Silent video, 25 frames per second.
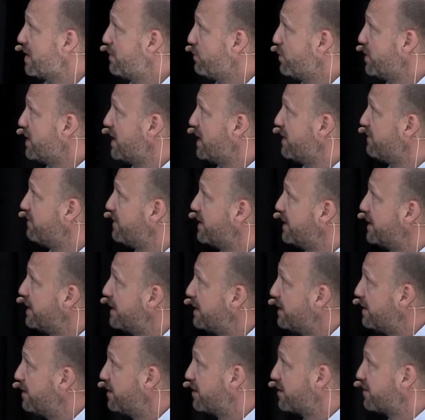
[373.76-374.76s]
We have
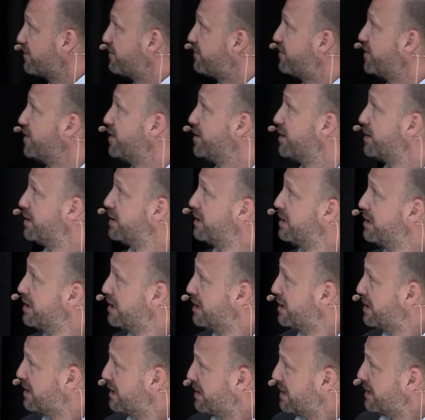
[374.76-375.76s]
a lot of
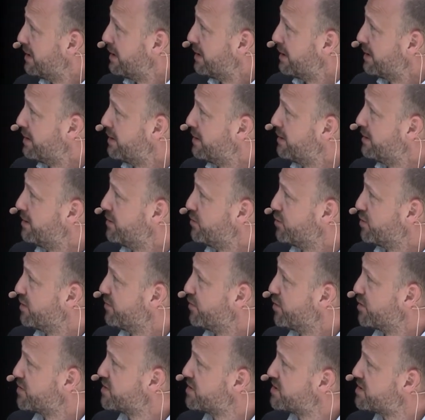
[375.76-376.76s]

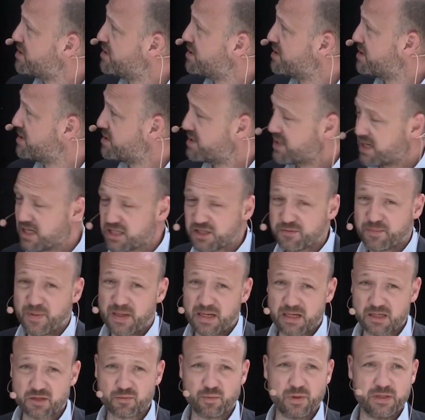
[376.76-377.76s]
universities and science
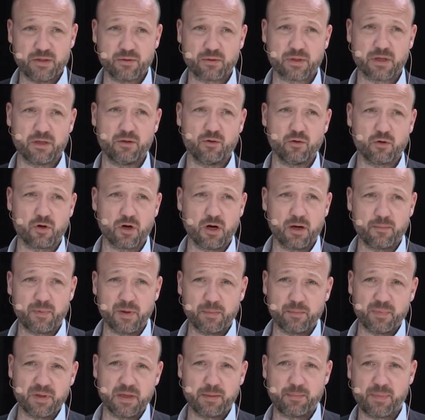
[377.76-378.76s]
parks where you can hook up
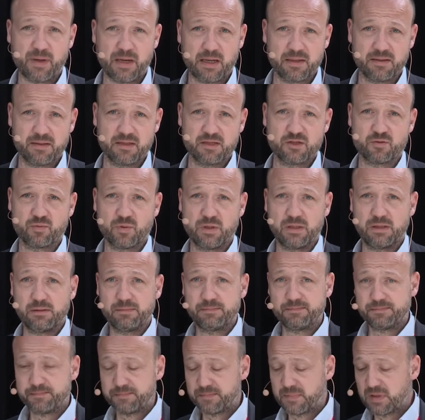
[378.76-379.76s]
and be a partner as well.
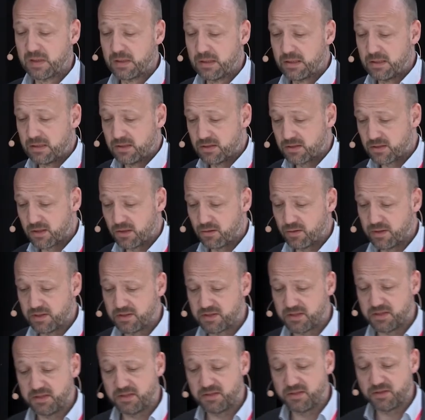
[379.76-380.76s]
So
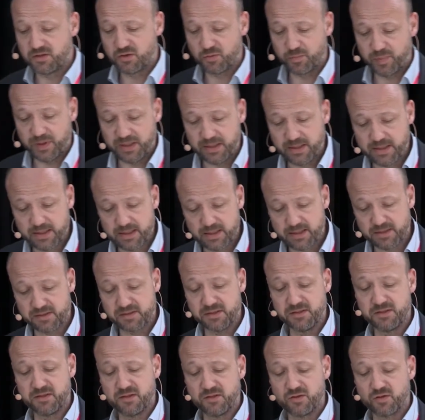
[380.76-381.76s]
it's easy to be here, it's
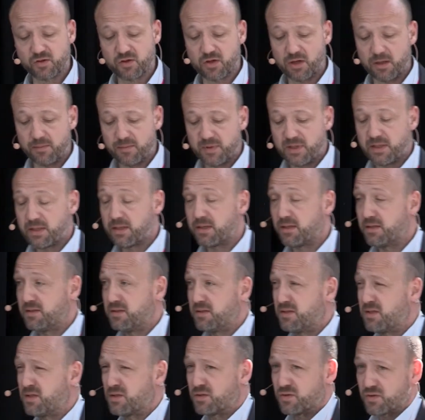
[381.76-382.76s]
easy to come here,
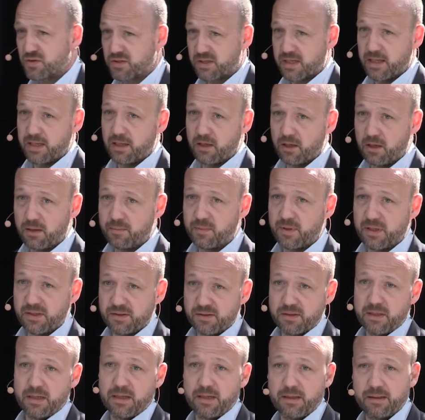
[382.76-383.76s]
it's easy to scale up
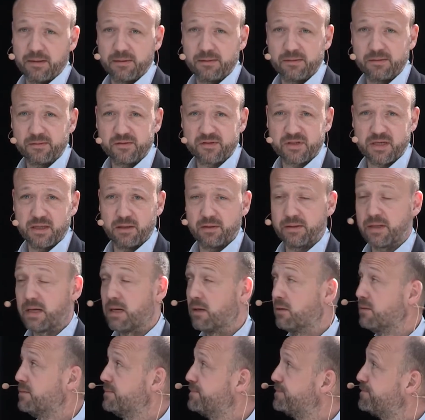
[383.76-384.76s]
and scale
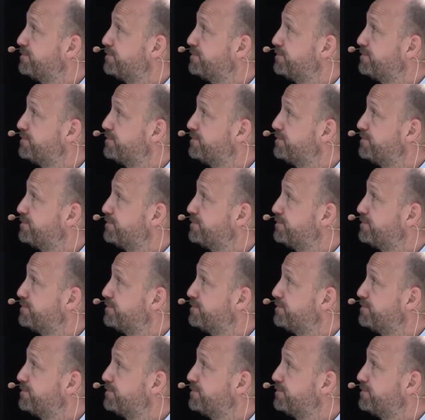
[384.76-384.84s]
down.